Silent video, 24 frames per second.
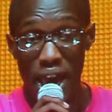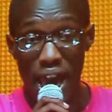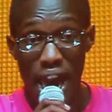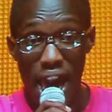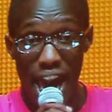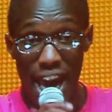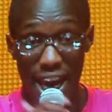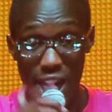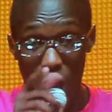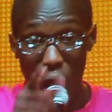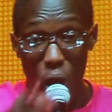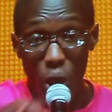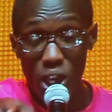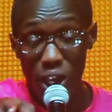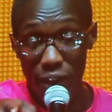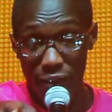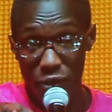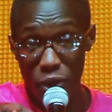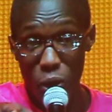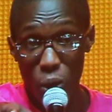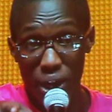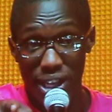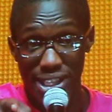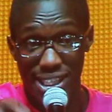and only if
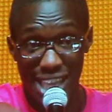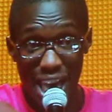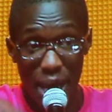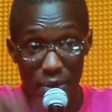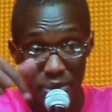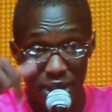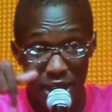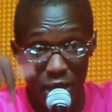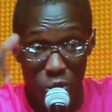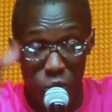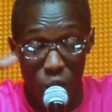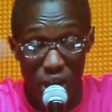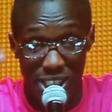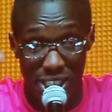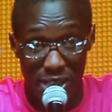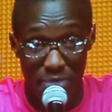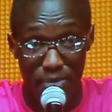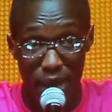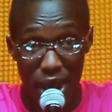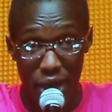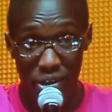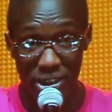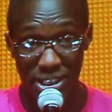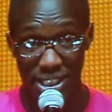you accept he wants to
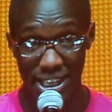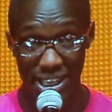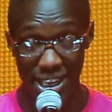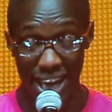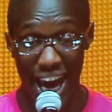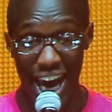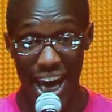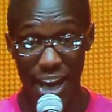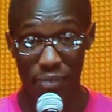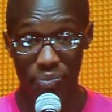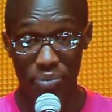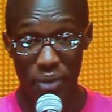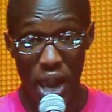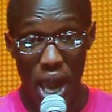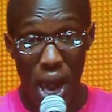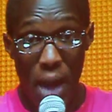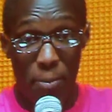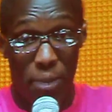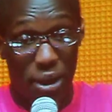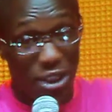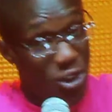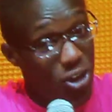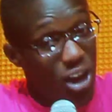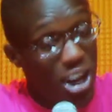marry tonight.
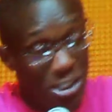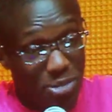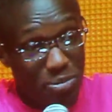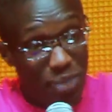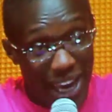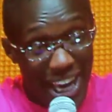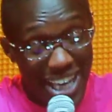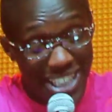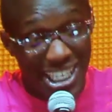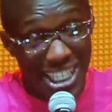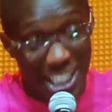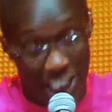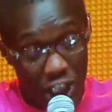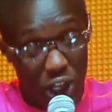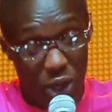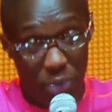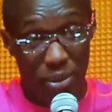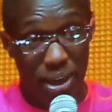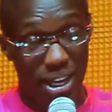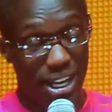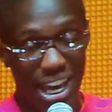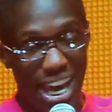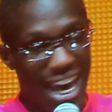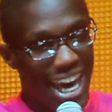But trust me, he's a
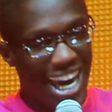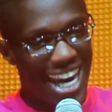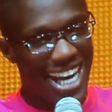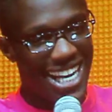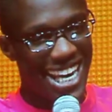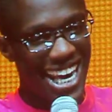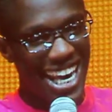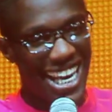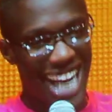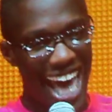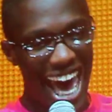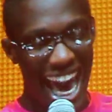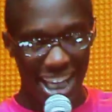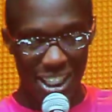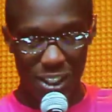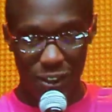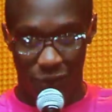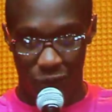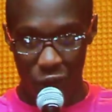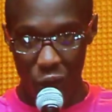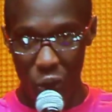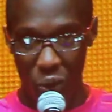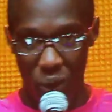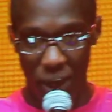gentleman. He didn't act a
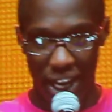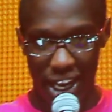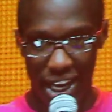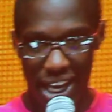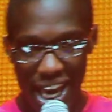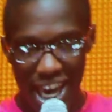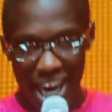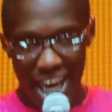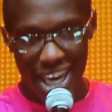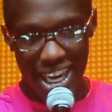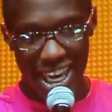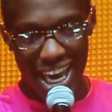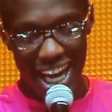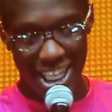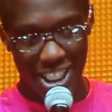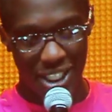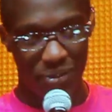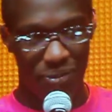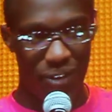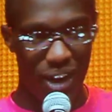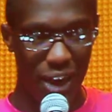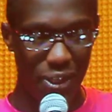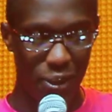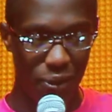fool with it. He asked
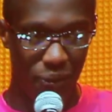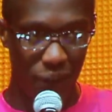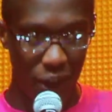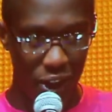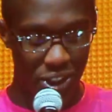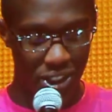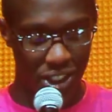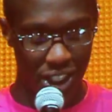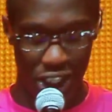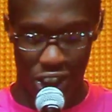your father first, and